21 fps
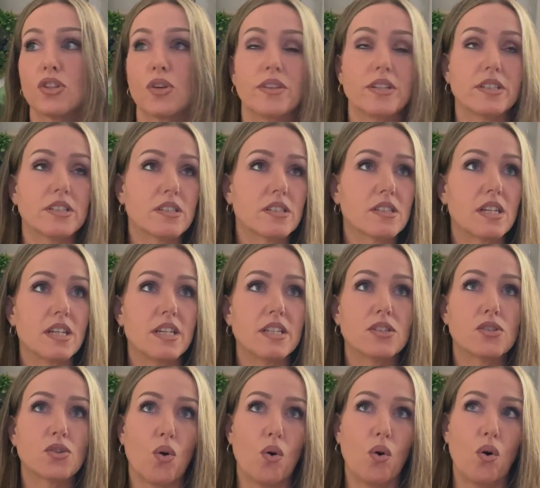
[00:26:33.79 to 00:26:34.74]
So this
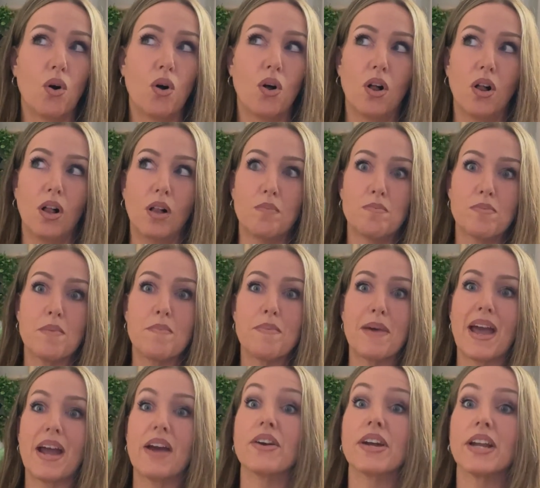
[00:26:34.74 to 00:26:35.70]
is all
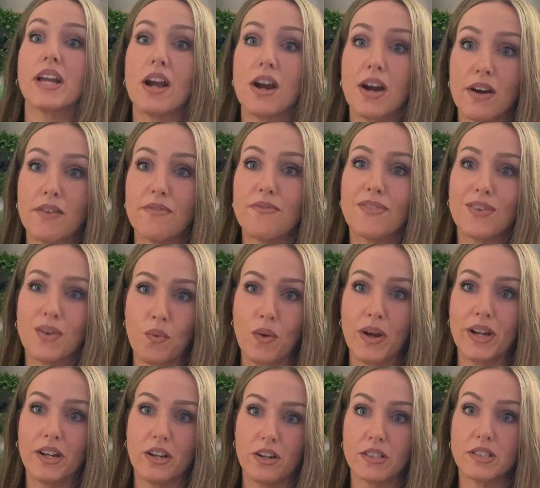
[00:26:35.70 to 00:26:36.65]
preparing her for
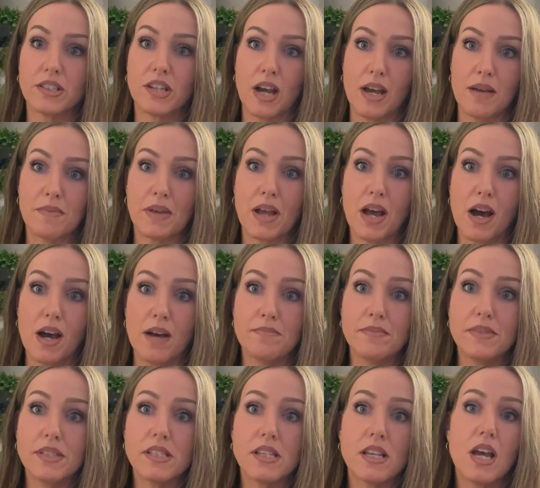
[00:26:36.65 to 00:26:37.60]
when her time
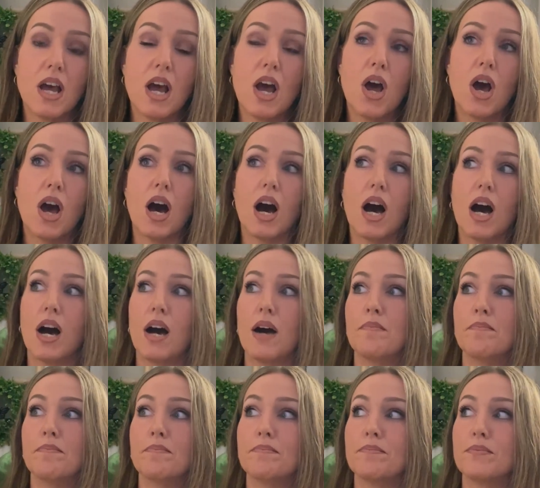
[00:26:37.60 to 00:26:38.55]
comes,
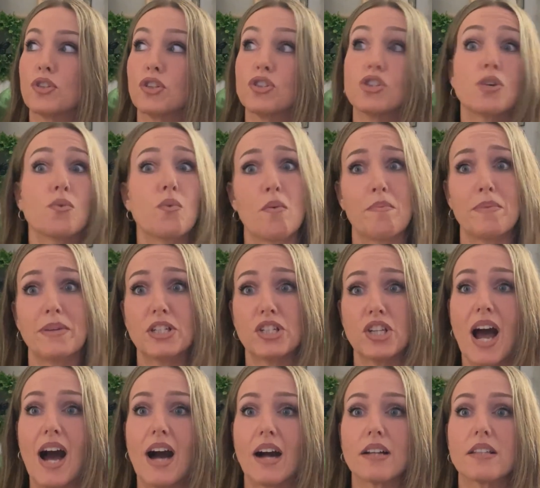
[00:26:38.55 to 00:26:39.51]
so she won't be
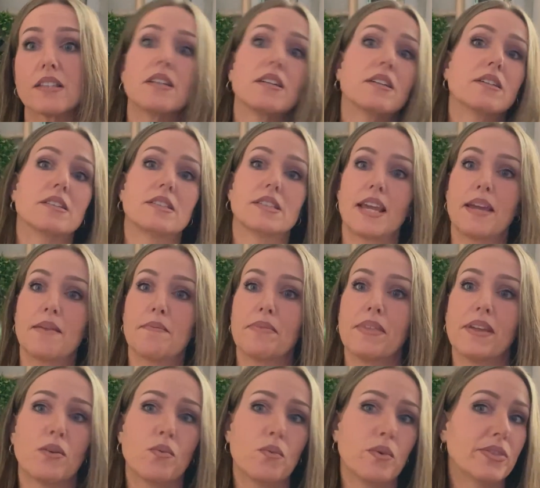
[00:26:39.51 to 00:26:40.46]
shocked. Same
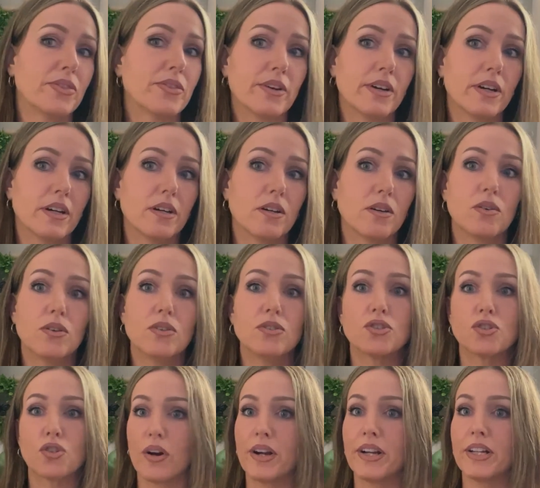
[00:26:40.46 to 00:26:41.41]
thing with the
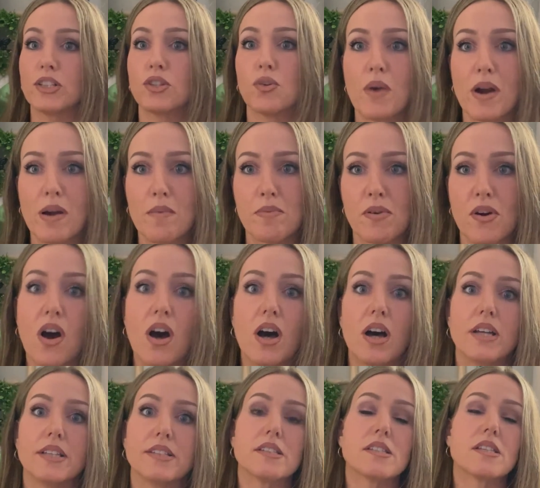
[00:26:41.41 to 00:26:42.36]
starting to wear
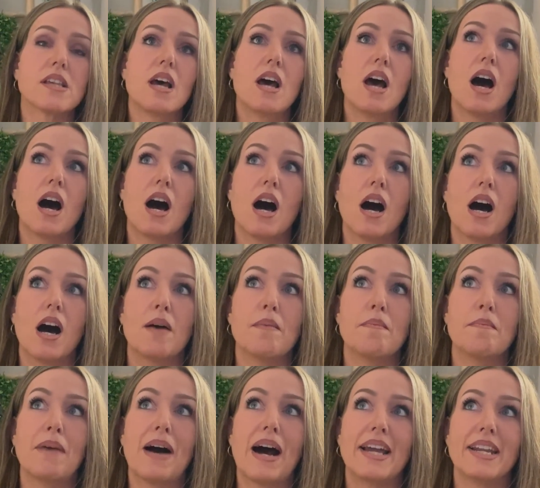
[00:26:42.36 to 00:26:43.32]
bras.
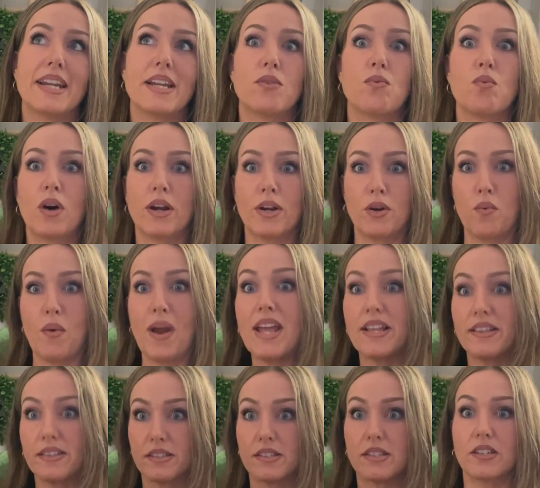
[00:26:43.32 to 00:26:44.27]
I didn't want to
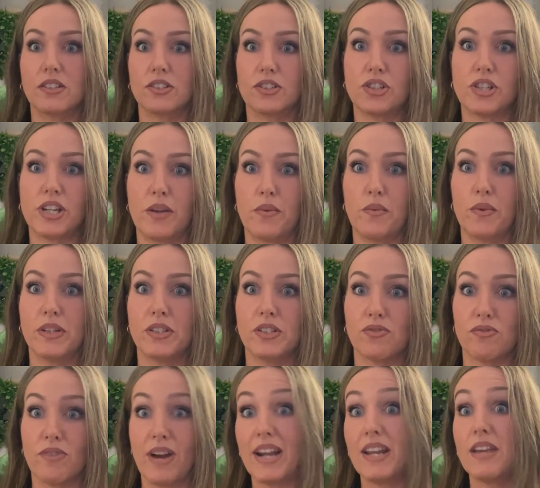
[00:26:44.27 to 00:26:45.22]
wait until she
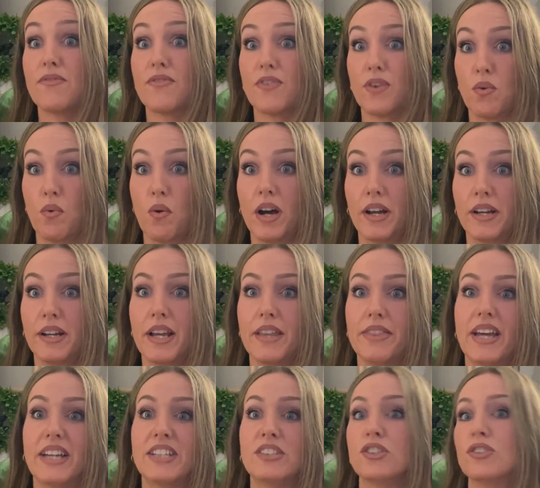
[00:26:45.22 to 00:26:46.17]
was ready for one,
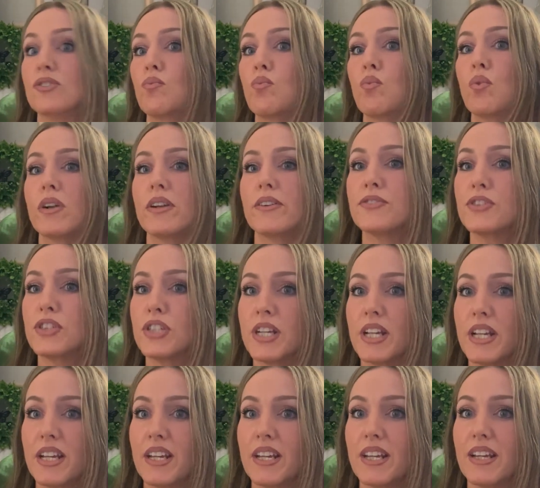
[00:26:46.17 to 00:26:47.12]
and then what if
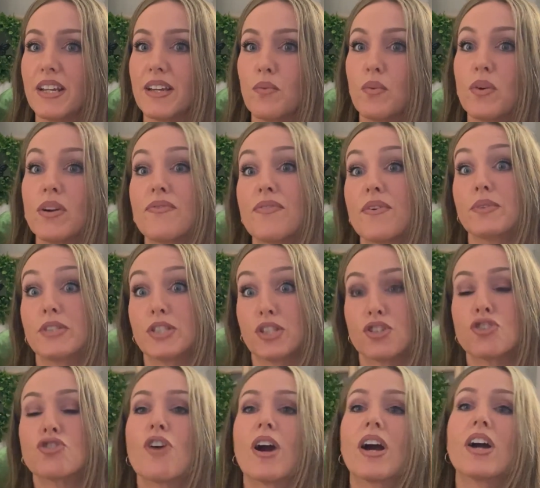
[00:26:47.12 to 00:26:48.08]
it was
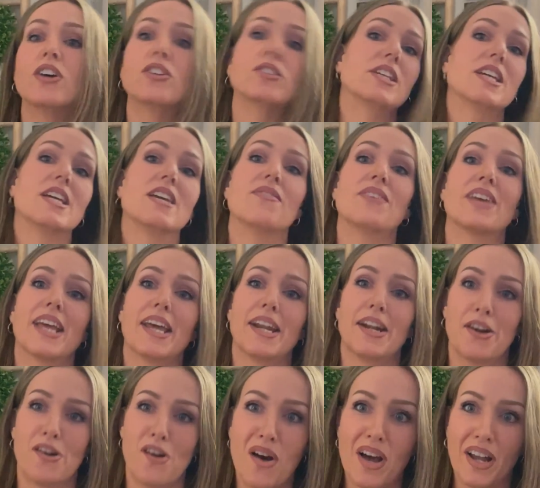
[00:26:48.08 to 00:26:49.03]
a struggle to even
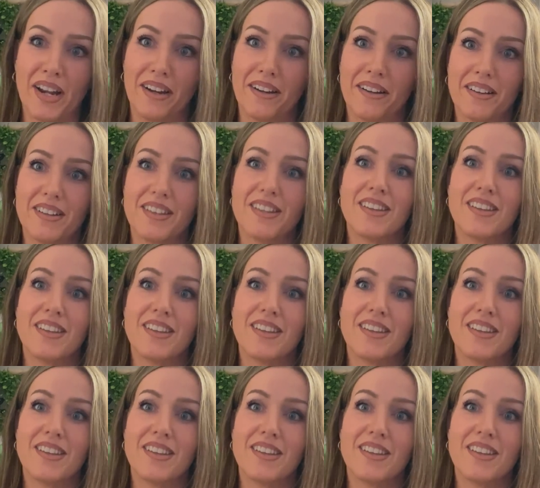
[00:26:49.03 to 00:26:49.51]
get it on?